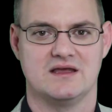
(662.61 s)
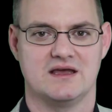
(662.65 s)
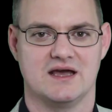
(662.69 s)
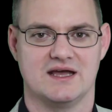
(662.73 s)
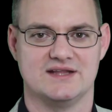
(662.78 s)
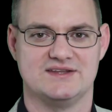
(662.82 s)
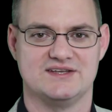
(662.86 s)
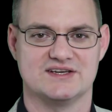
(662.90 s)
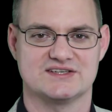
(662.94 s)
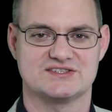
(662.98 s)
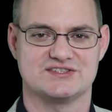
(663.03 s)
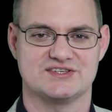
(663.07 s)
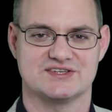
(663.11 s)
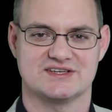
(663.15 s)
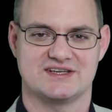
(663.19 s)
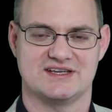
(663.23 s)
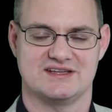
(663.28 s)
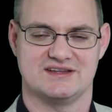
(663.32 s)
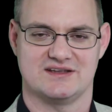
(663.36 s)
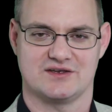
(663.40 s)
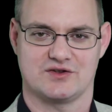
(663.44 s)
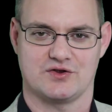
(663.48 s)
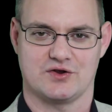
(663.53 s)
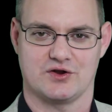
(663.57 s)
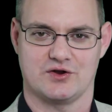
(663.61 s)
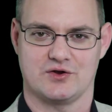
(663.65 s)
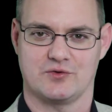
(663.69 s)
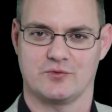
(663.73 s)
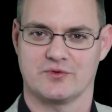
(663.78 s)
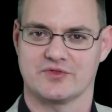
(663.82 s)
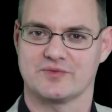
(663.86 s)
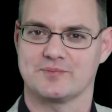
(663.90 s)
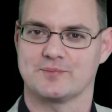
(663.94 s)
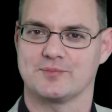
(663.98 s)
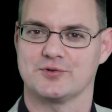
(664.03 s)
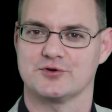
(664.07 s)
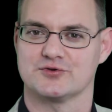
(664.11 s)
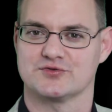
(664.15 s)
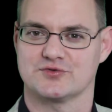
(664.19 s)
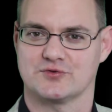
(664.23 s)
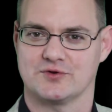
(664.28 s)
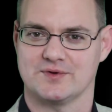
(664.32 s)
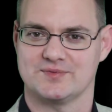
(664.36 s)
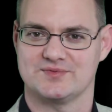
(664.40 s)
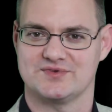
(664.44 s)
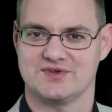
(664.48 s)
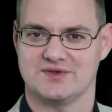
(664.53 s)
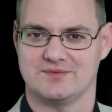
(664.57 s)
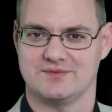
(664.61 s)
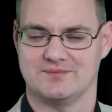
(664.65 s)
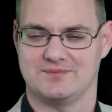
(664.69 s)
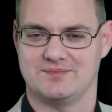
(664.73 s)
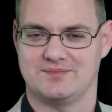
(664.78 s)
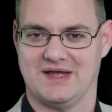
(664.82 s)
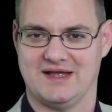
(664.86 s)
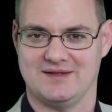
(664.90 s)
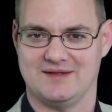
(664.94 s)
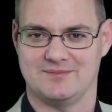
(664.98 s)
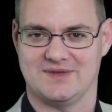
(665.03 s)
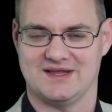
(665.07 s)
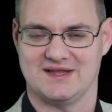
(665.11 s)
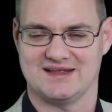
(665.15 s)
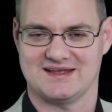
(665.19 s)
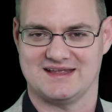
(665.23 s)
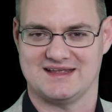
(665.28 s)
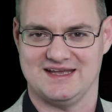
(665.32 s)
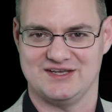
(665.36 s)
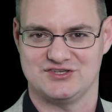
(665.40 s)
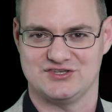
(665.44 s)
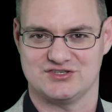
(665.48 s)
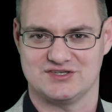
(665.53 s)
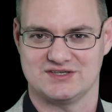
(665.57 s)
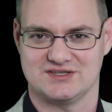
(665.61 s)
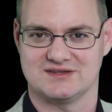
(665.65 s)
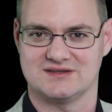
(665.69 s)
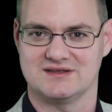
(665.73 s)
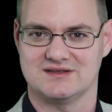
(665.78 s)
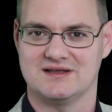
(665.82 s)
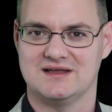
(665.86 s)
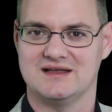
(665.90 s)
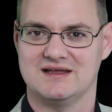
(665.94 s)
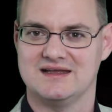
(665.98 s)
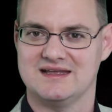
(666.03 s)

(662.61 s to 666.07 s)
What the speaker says: Addiction can occur with prescription pain medication,